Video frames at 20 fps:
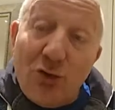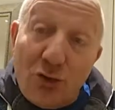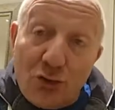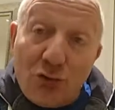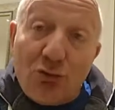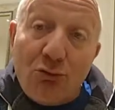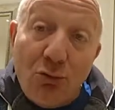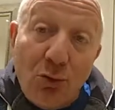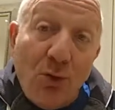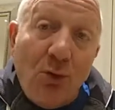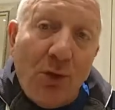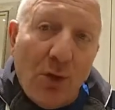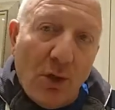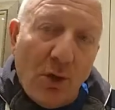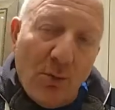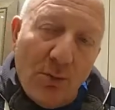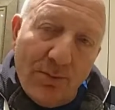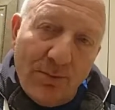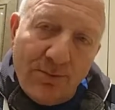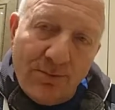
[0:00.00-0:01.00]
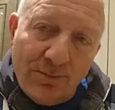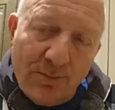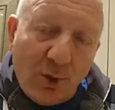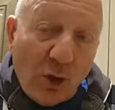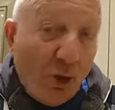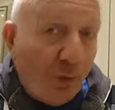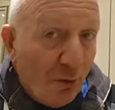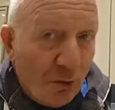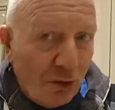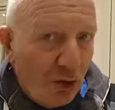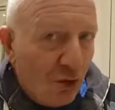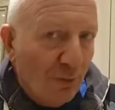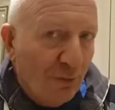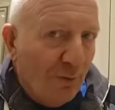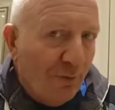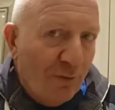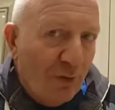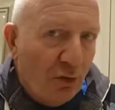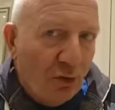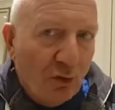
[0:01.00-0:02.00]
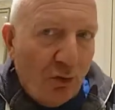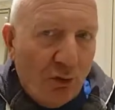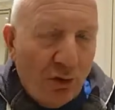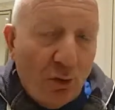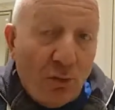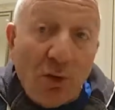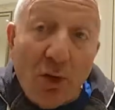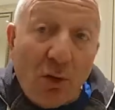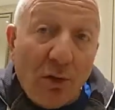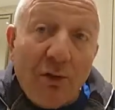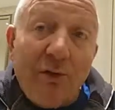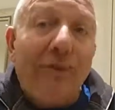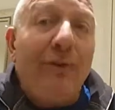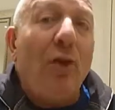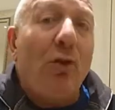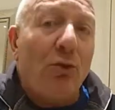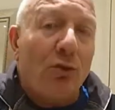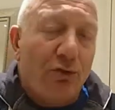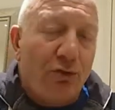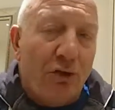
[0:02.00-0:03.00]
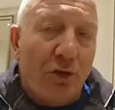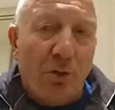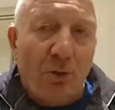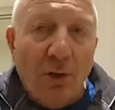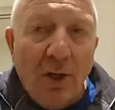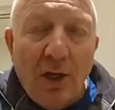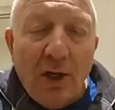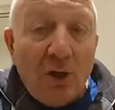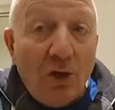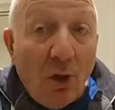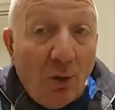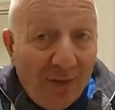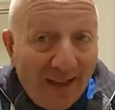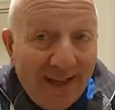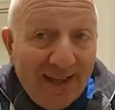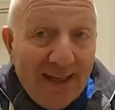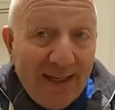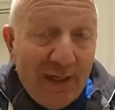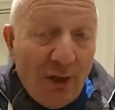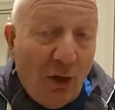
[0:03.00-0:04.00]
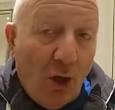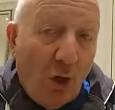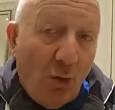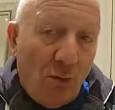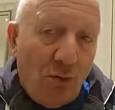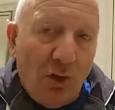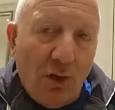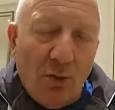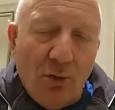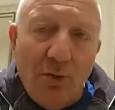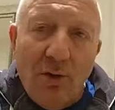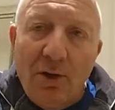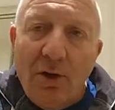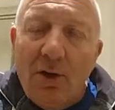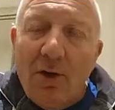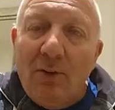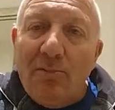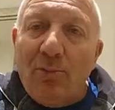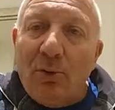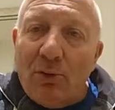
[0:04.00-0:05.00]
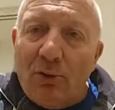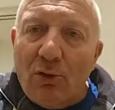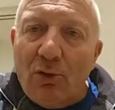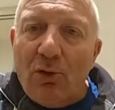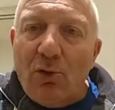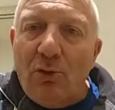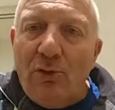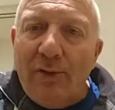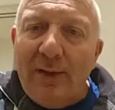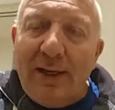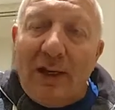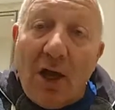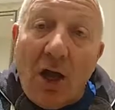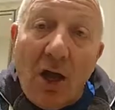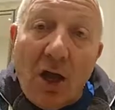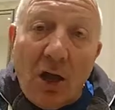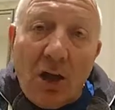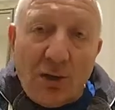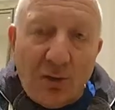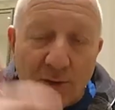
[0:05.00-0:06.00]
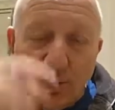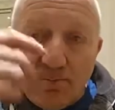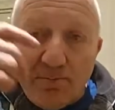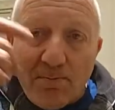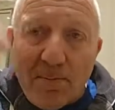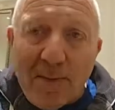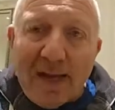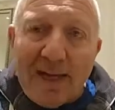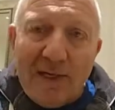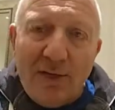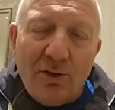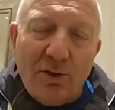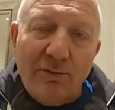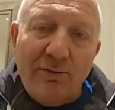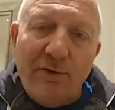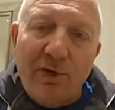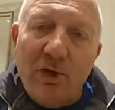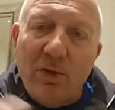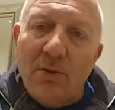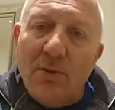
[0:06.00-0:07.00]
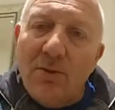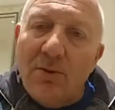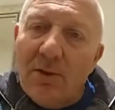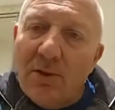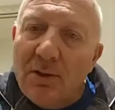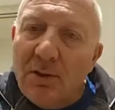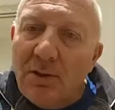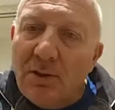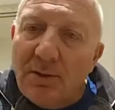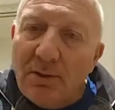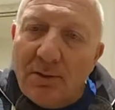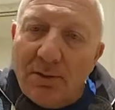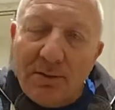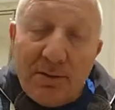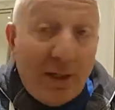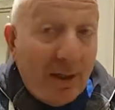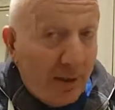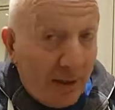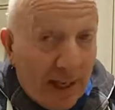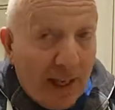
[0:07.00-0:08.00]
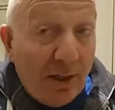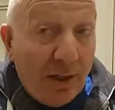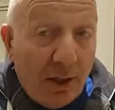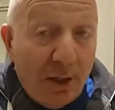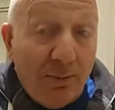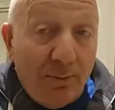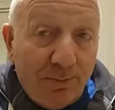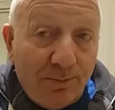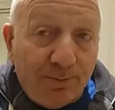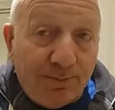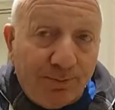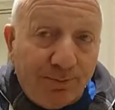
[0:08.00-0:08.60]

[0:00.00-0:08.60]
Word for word: the true you, not the superficial you, not the false you, not the ego you, but the loving heart and mind of you, they'll get you.